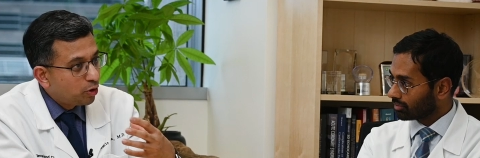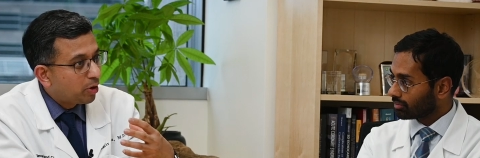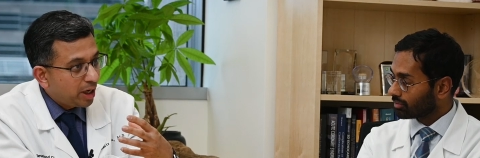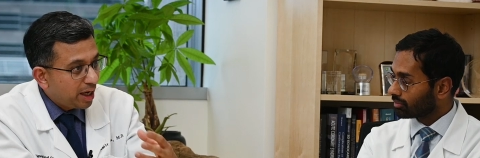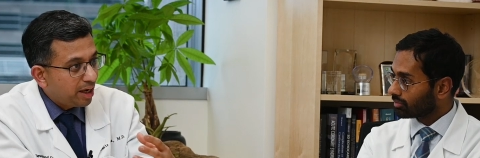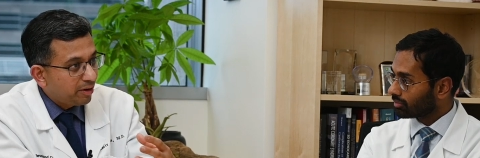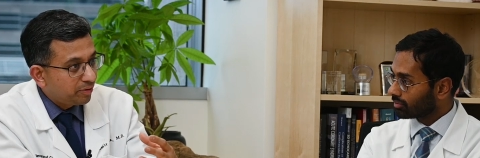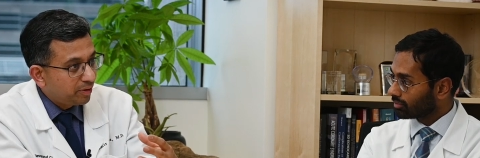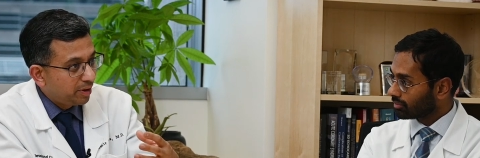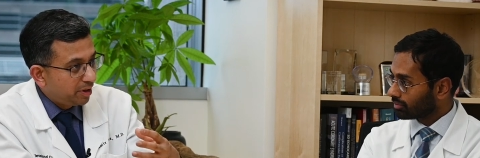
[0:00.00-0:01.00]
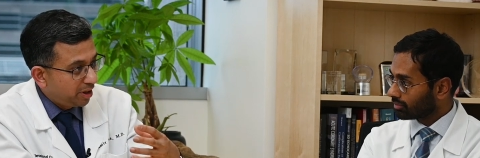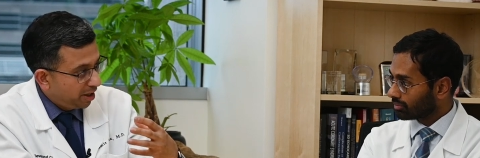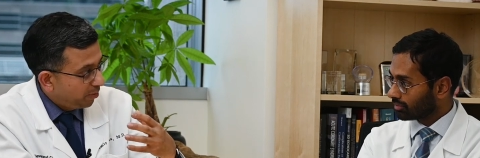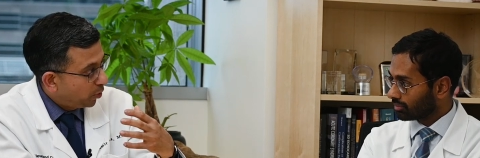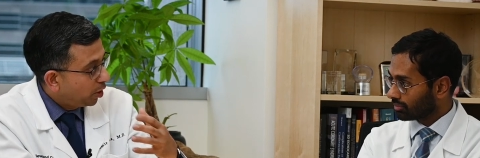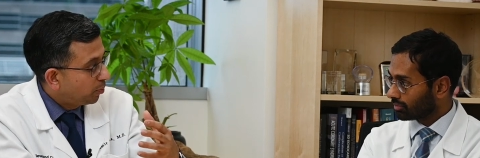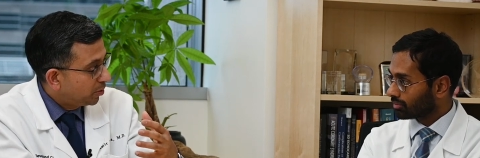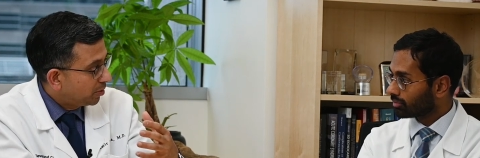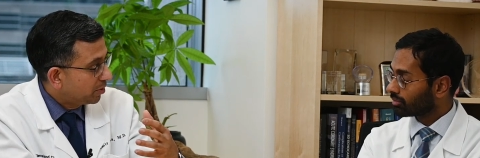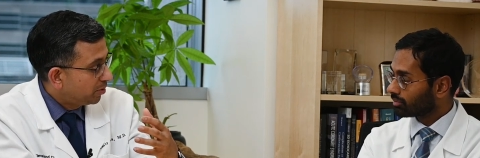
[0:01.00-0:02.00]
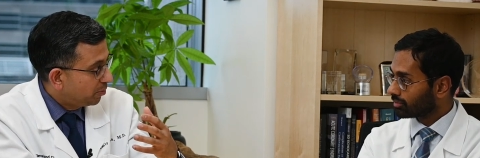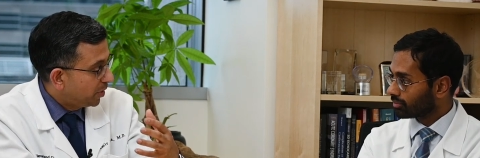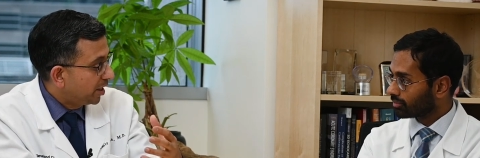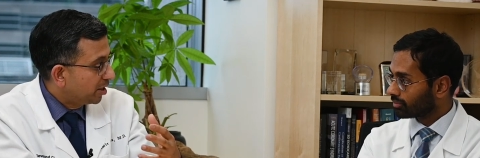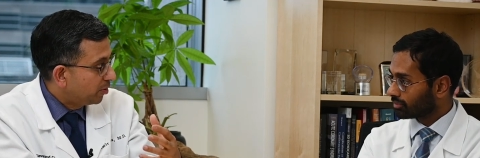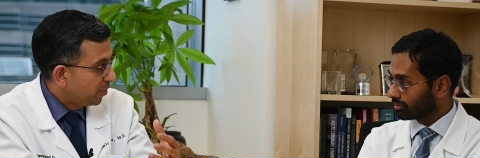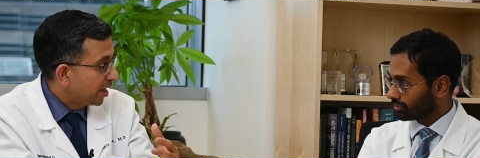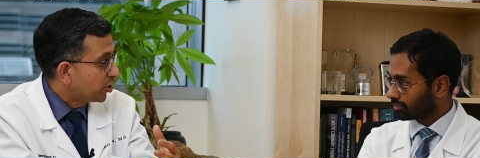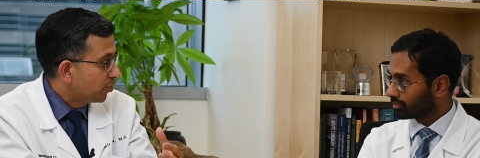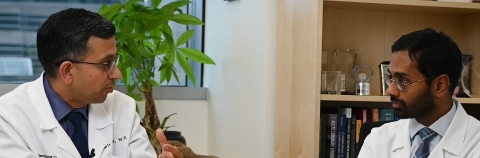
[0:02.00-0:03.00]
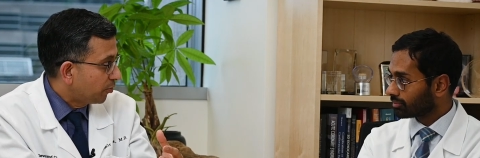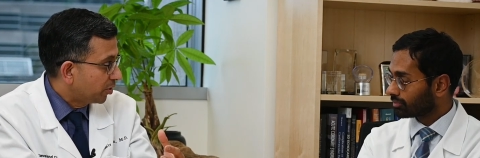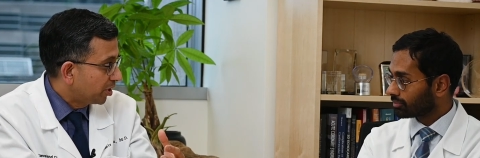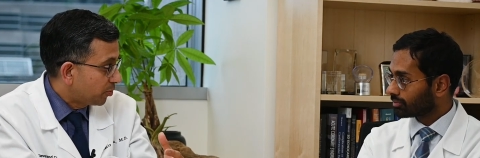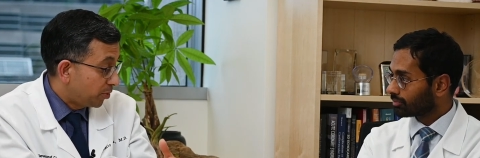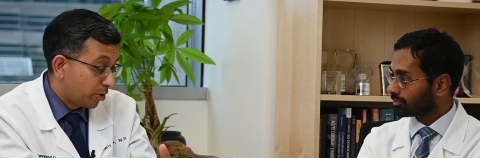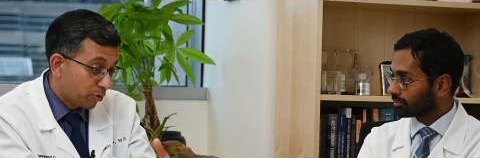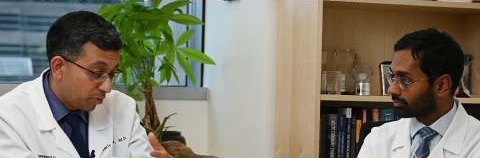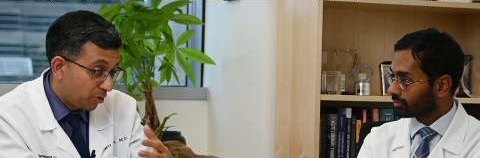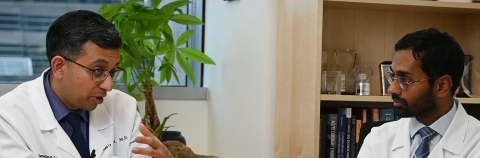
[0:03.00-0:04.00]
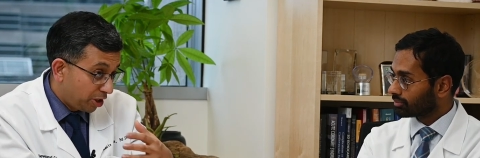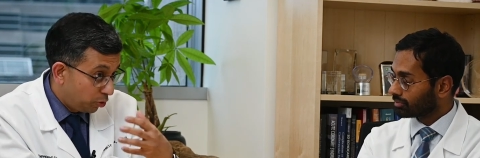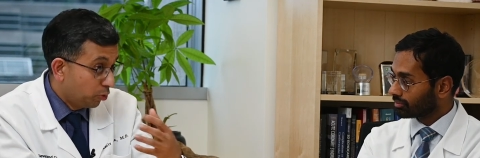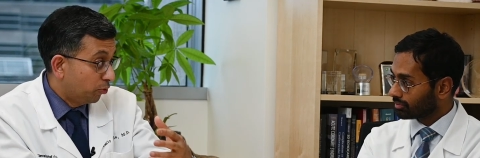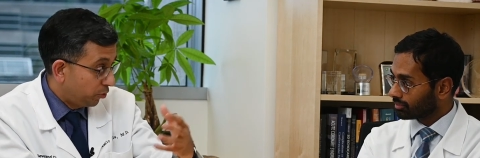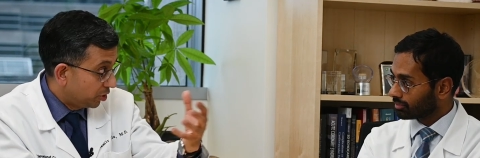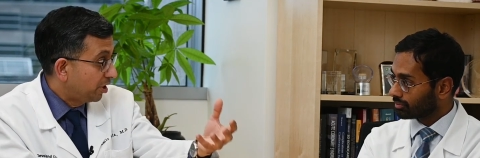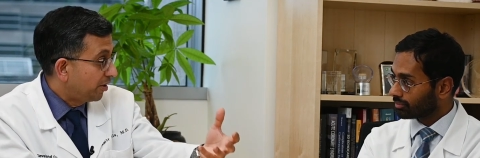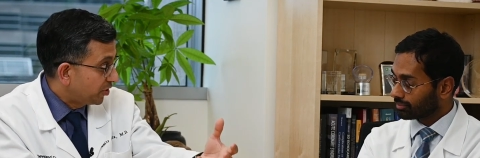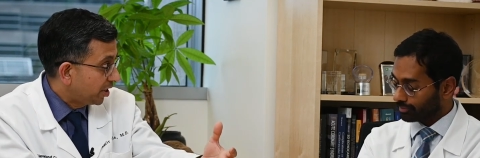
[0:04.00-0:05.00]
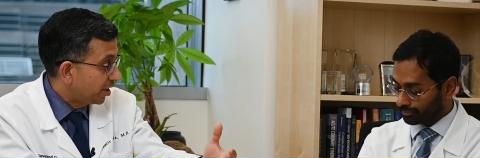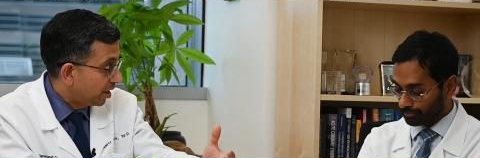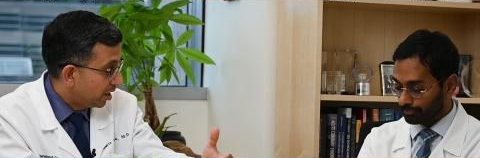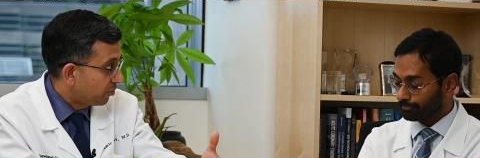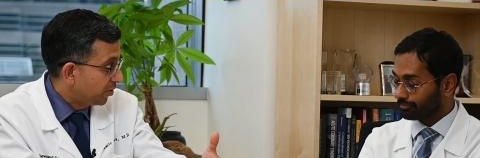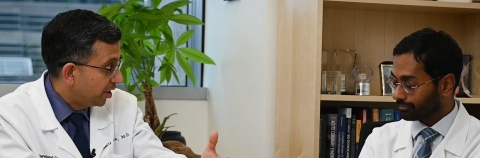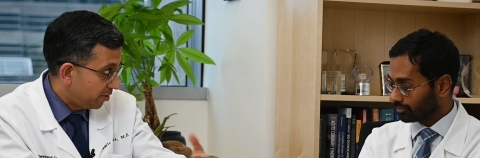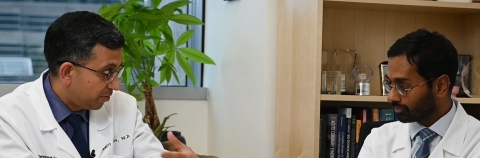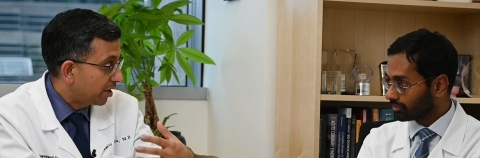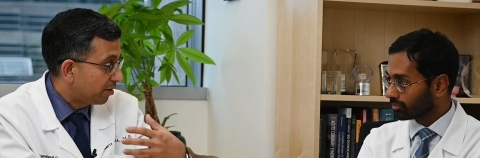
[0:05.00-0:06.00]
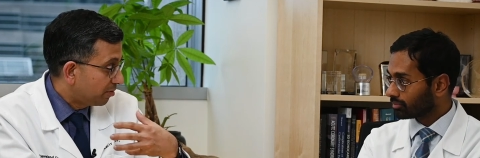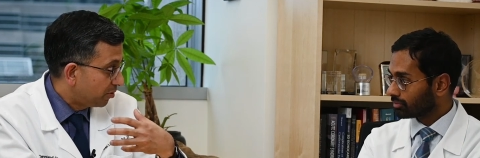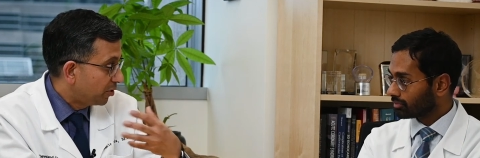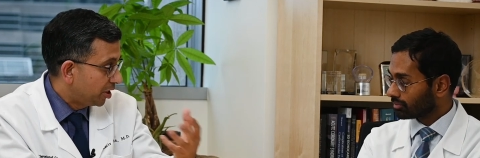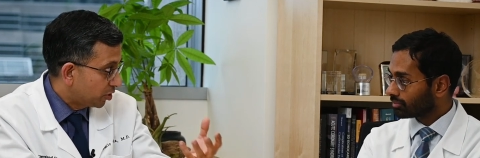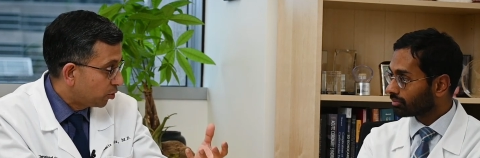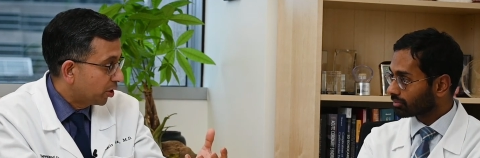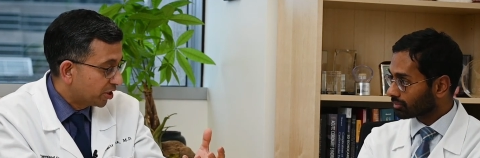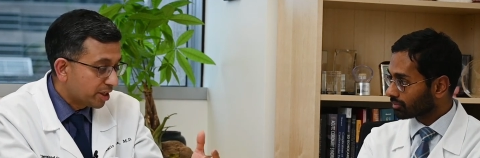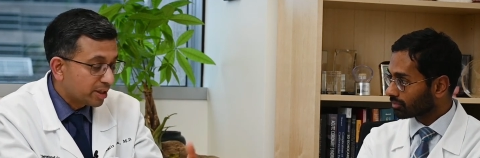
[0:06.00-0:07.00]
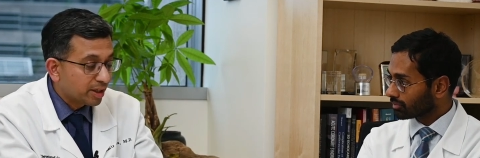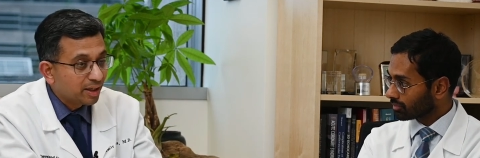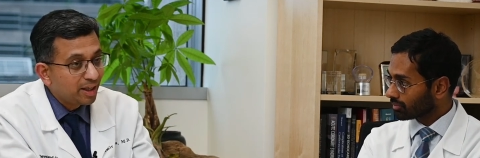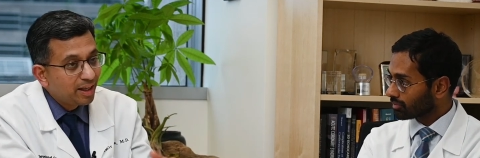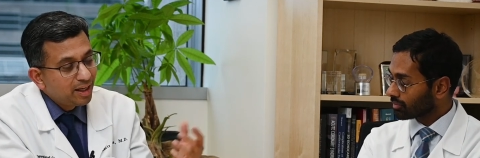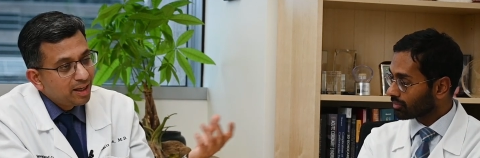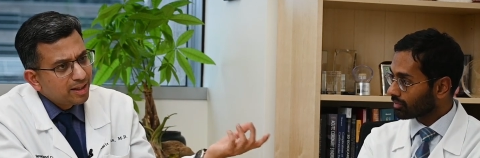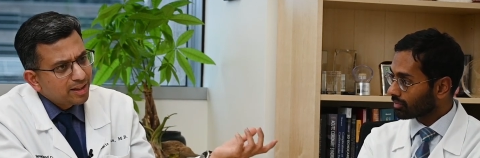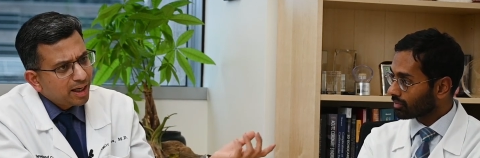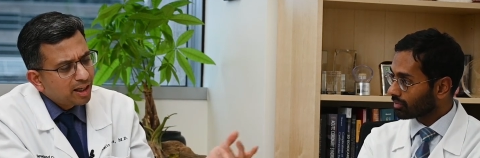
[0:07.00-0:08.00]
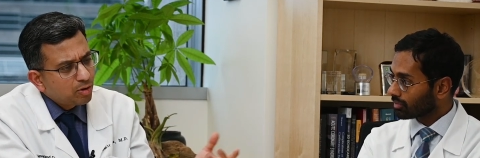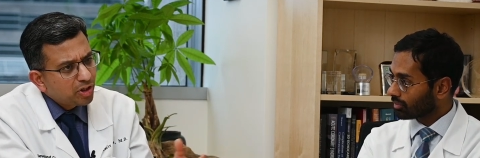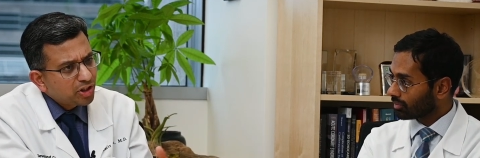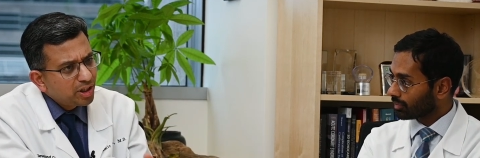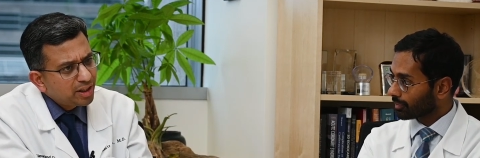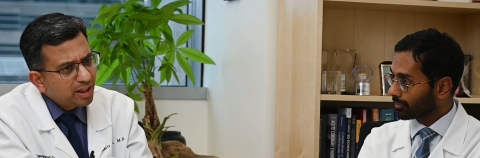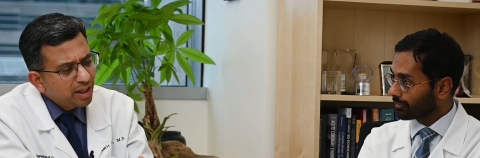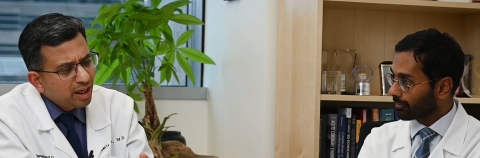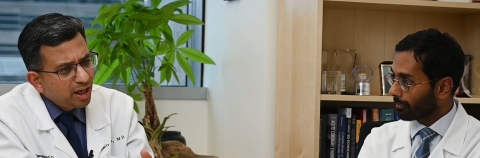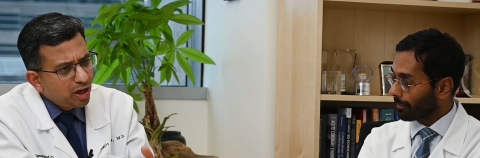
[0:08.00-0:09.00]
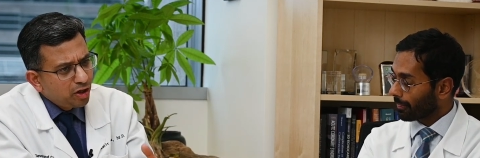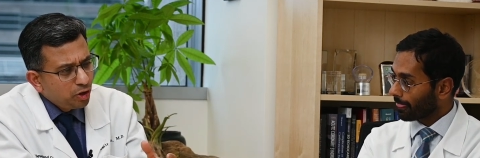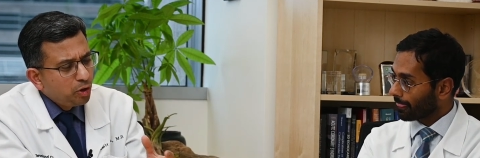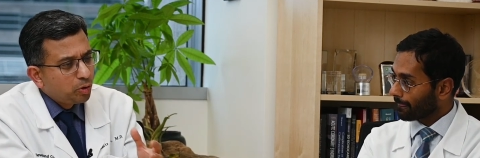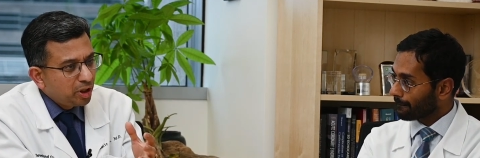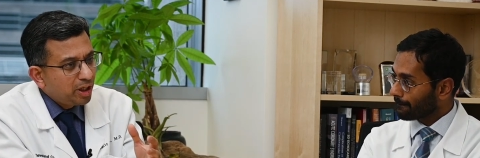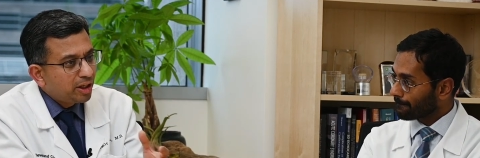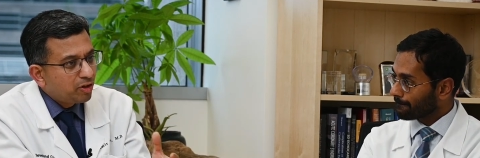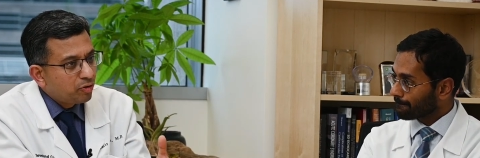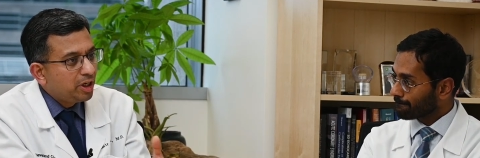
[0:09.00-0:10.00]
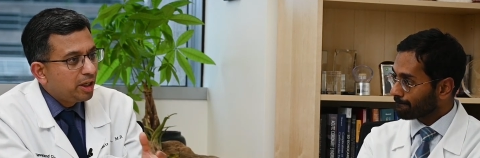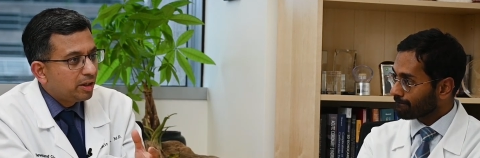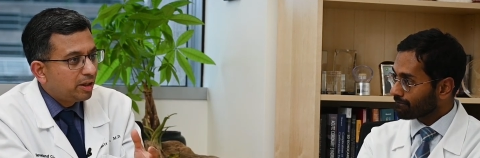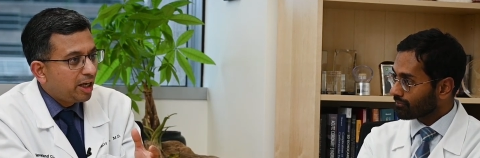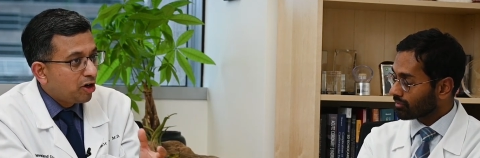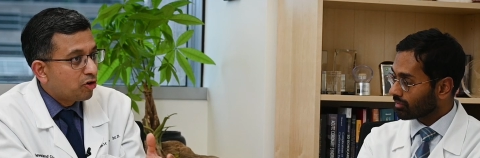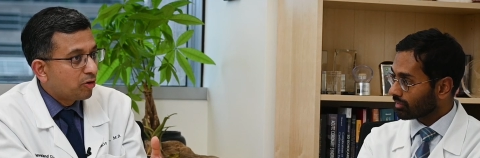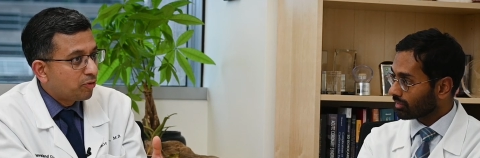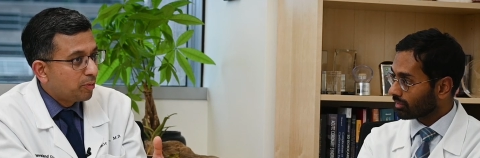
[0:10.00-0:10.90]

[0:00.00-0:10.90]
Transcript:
Speaker 1: don't have a proper medical management for this, because they do for the left-sided heart failure when it's coexistent. Second question is that, do you think that treating the atrial